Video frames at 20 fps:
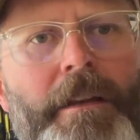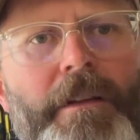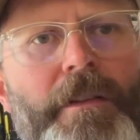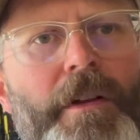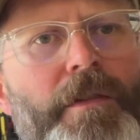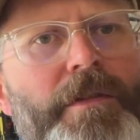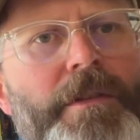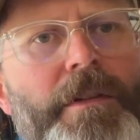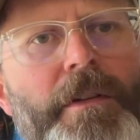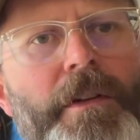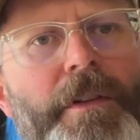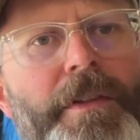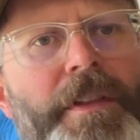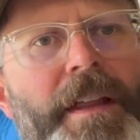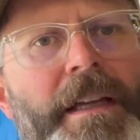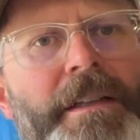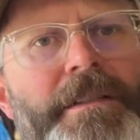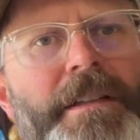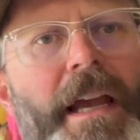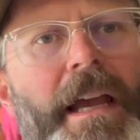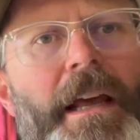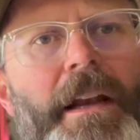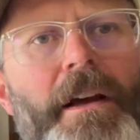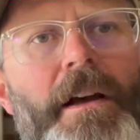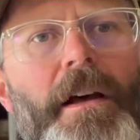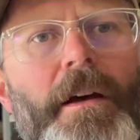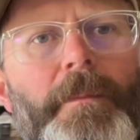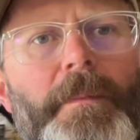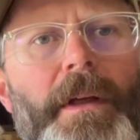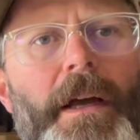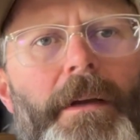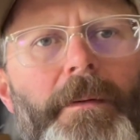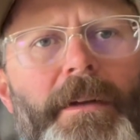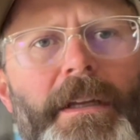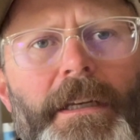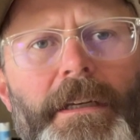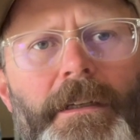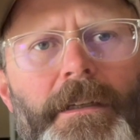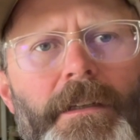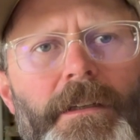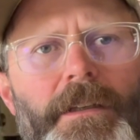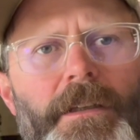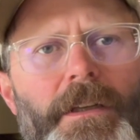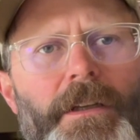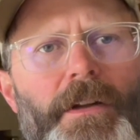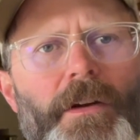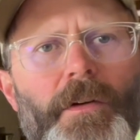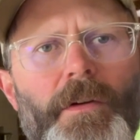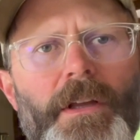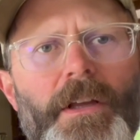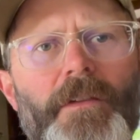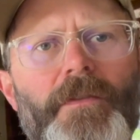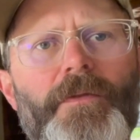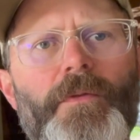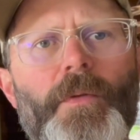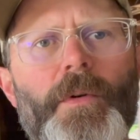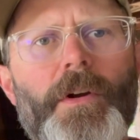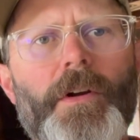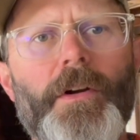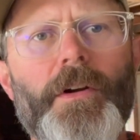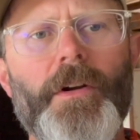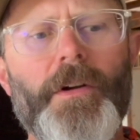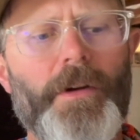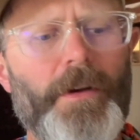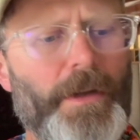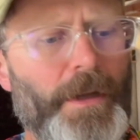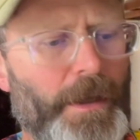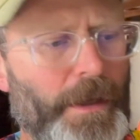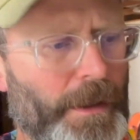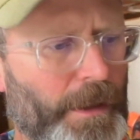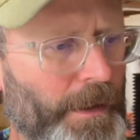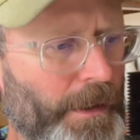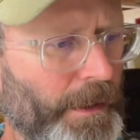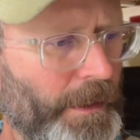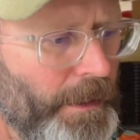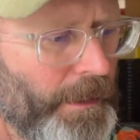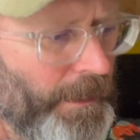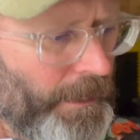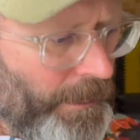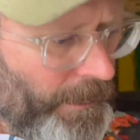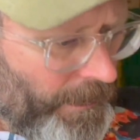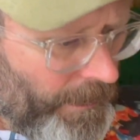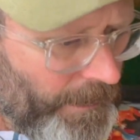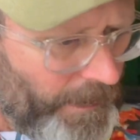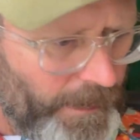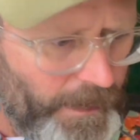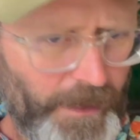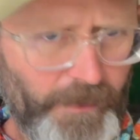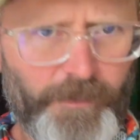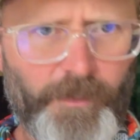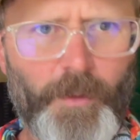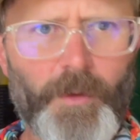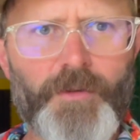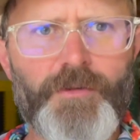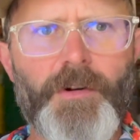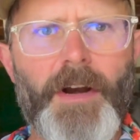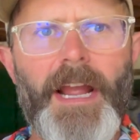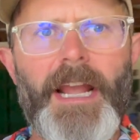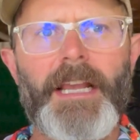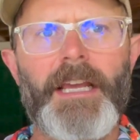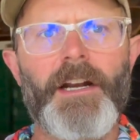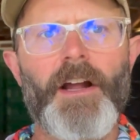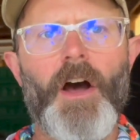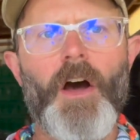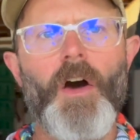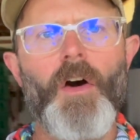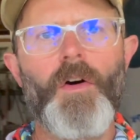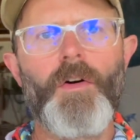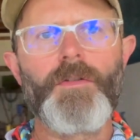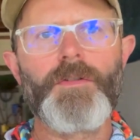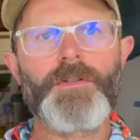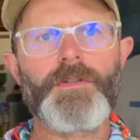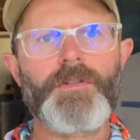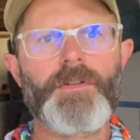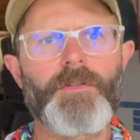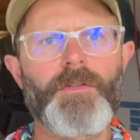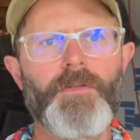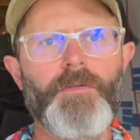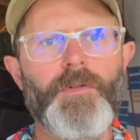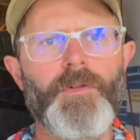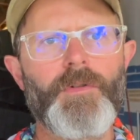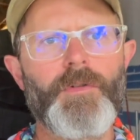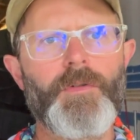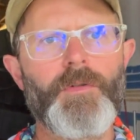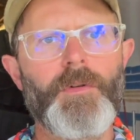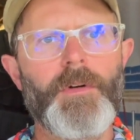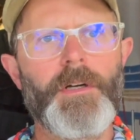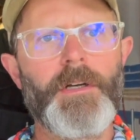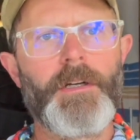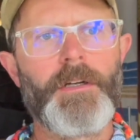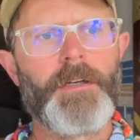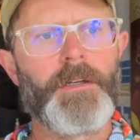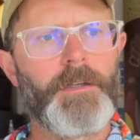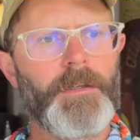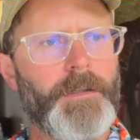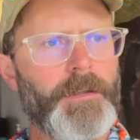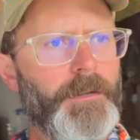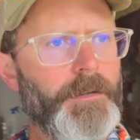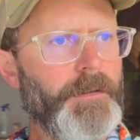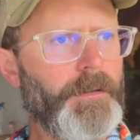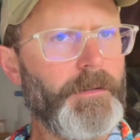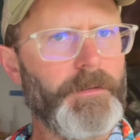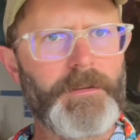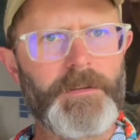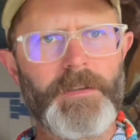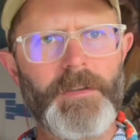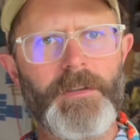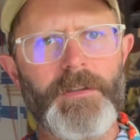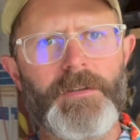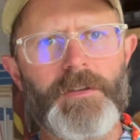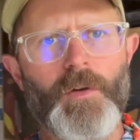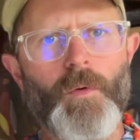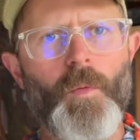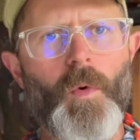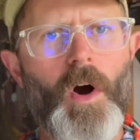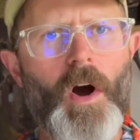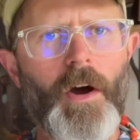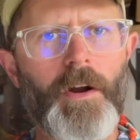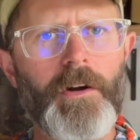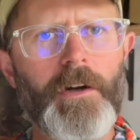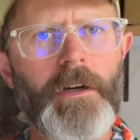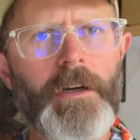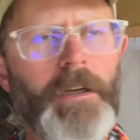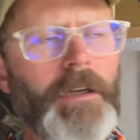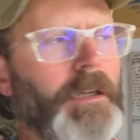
those little things add up. I mean, if we're dragging a hose through to water,